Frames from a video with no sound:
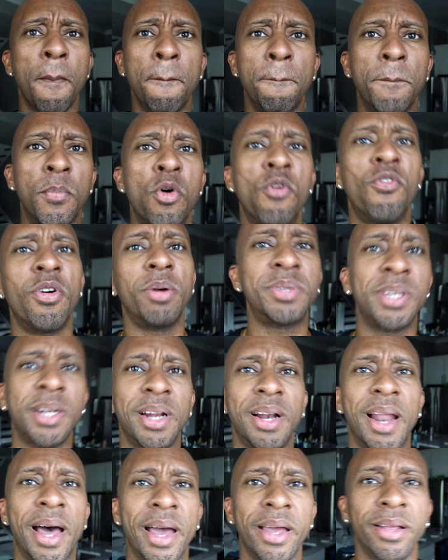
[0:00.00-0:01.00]
move up to
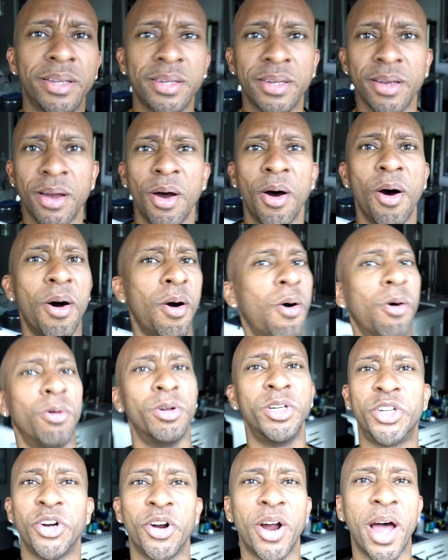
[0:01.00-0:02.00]
the light,
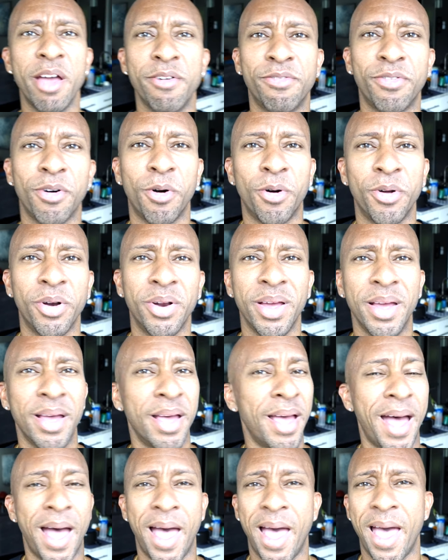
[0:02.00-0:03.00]
hold your iPhone,
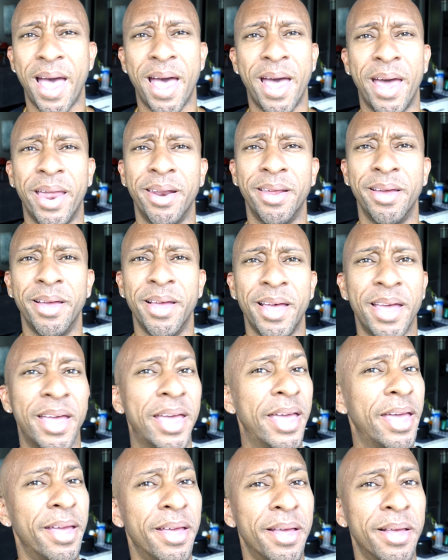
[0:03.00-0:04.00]
and
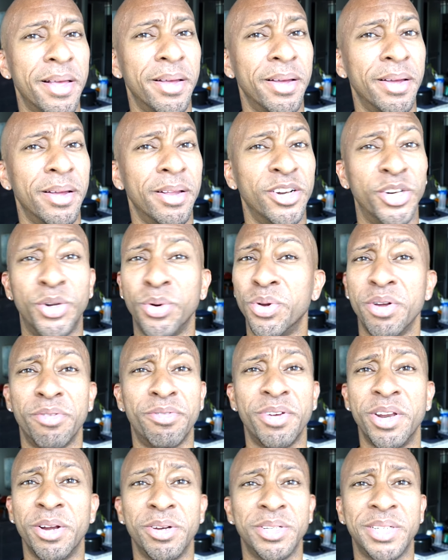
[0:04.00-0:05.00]
do your
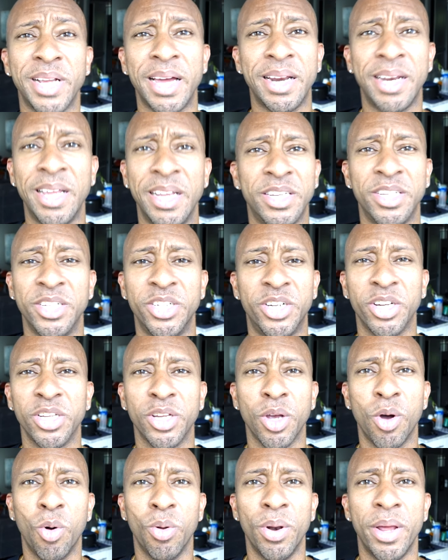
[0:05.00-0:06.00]
videos like this,
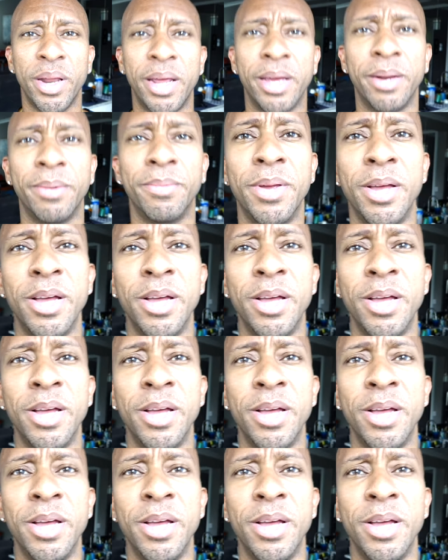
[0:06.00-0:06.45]
just holding it.